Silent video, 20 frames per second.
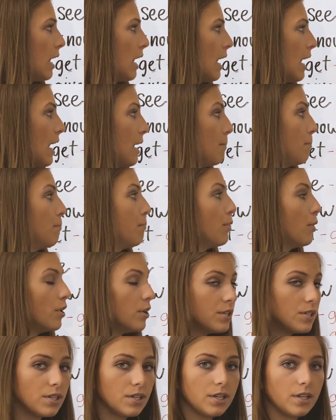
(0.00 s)
I
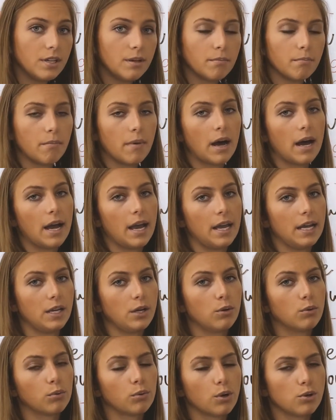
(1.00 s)
put my
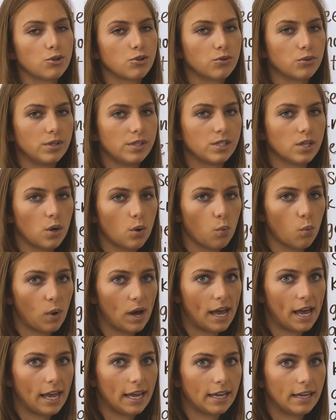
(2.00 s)
groceries
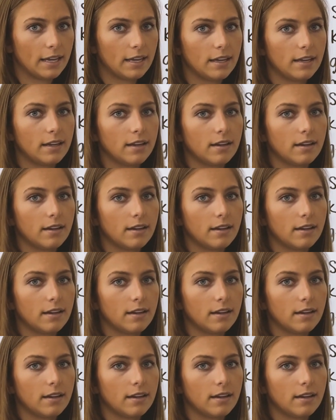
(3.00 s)
away